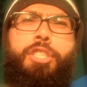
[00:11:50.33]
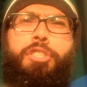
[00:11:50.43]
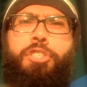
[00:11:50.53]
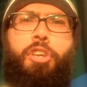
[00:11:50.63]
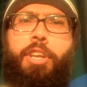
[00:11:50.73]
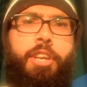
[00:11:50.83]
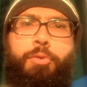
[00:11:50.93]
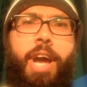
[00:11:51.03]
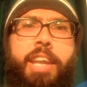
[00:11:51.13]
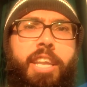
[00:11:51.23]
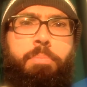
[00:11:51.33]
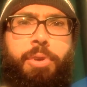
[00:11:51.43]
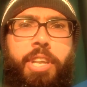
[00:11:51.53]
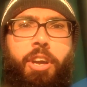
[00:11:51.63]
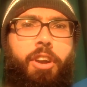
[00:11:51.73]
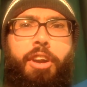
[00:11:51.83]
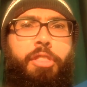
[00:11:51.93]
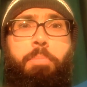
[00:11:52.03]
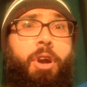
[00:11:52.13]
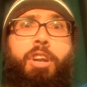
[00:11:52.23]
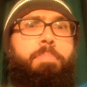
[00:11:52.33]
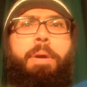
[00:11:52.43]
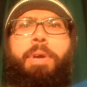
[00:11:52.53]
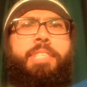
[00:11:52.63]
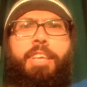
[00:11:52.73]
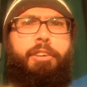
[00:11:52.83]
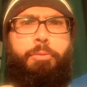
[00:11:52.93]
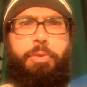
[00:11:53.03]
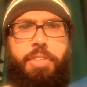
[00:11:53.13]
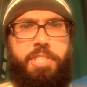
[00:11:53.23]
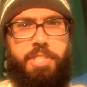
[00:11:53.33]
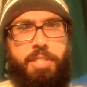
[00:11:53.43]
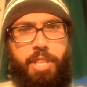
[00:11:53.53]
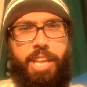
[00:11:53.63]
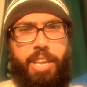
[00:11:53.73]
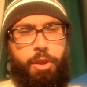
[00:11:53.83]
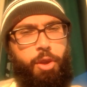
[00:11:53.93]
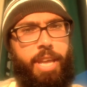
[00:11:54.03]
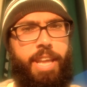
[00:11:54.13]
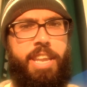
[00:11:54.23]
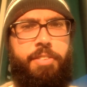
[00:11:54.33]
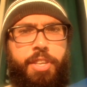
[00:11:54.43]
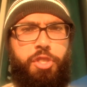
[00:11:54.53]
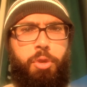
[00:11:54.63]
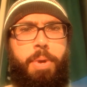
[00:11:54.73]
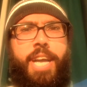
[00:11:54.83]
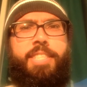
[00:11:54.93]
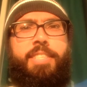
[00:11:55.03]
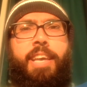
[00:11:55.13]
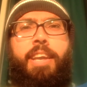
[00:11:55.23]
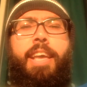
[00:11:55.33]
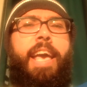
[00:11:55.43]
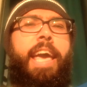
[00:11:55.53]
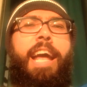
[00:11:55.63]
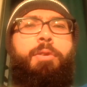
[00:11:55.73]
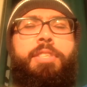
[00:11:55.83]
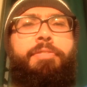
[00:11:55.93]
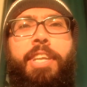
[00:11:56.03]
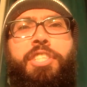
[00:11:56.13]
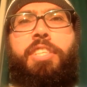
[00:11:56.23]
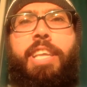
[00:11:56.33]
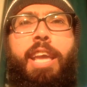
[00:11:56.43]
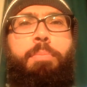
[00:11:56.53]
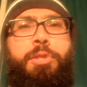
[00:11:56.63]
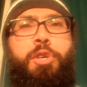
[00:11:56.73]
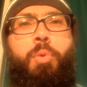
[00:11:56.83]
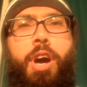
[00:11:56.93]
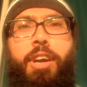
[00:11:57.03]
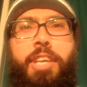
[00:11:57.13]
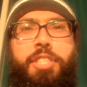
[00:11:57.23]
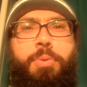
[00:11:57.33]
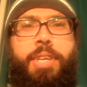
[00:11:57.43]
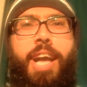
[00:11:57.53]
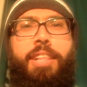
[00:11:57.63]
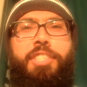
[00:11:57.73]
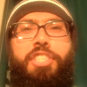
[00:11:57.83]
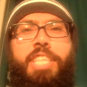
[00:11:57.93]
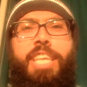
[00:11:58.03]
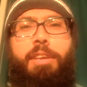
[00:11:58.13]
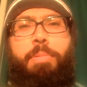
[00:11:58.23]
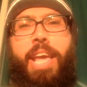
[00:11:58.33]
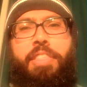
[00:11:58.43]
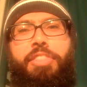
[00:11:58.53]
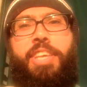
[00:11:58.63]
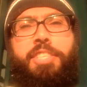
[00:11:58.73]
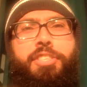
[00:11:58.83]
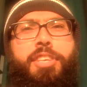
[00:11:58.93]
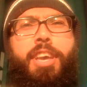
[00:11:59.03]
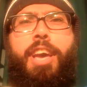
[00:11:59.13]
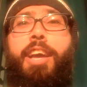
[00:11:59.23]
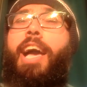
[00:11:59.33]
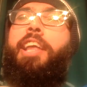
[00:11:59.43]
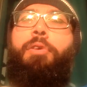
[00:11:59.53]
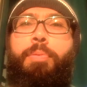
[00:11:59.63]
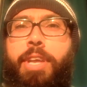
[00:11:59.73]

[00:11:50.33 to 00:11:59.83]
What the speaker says: started grinding pretty hard at the park by myself with this individual mindset, and I was eventually able to walk onto a college team, and this kind of